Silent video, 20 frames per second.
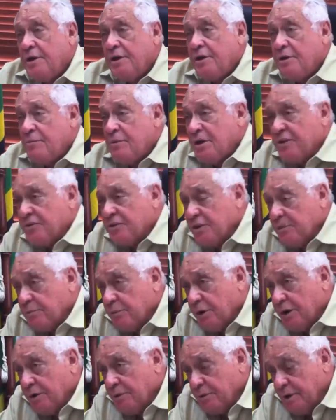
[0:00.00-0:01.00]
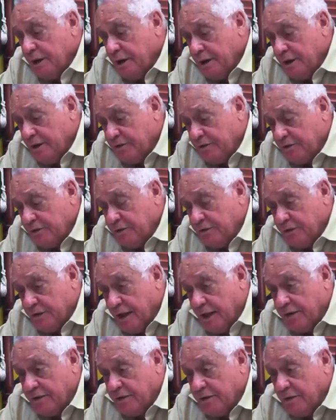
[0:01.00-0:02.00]
The basic point relates is
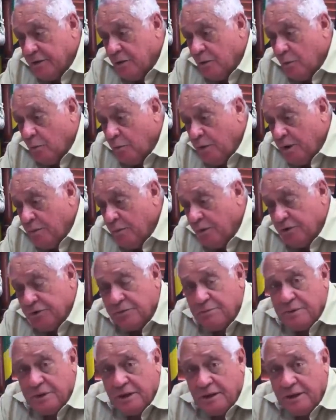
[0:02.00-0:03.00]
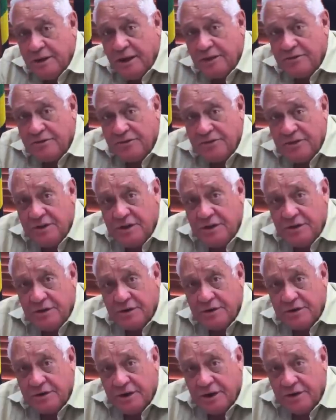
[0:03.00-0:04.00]
that we must build that sea-air
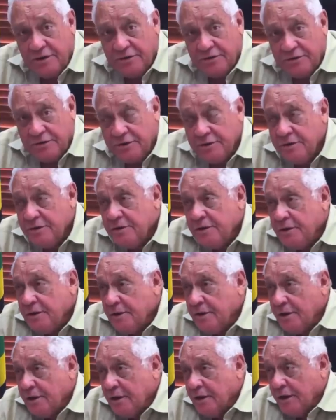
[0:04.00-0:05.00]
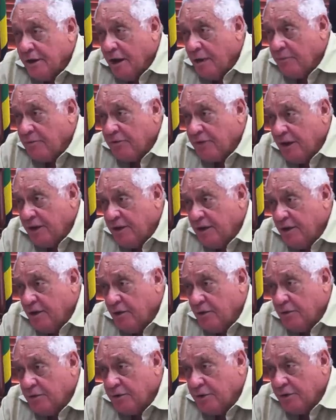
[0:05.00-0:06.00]
connection. And I'm setting
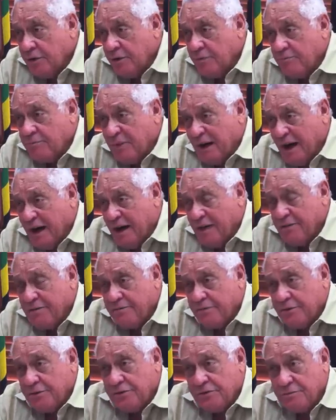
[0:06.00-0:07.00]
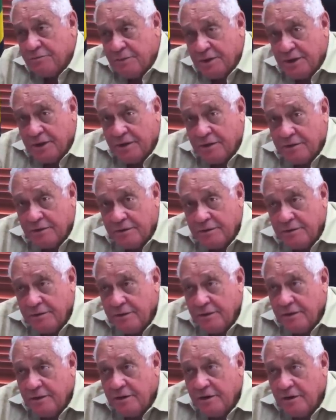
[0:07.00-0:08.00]
out on a path for Jamaica
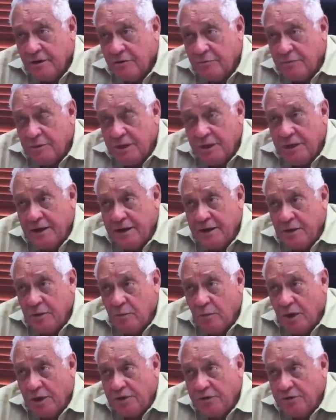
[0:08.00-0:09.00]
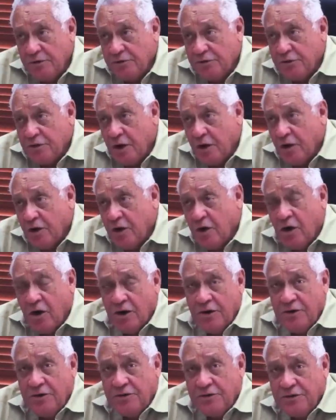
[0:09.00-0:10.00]
of building what is a
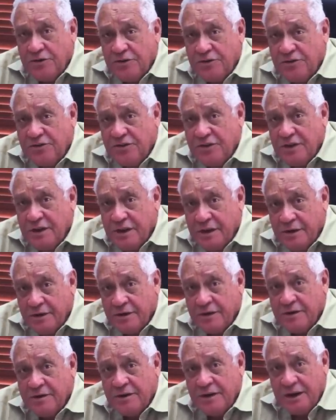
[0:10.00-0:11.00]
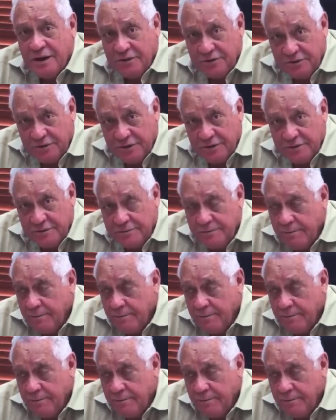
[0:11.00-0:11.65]
country sea-air connection.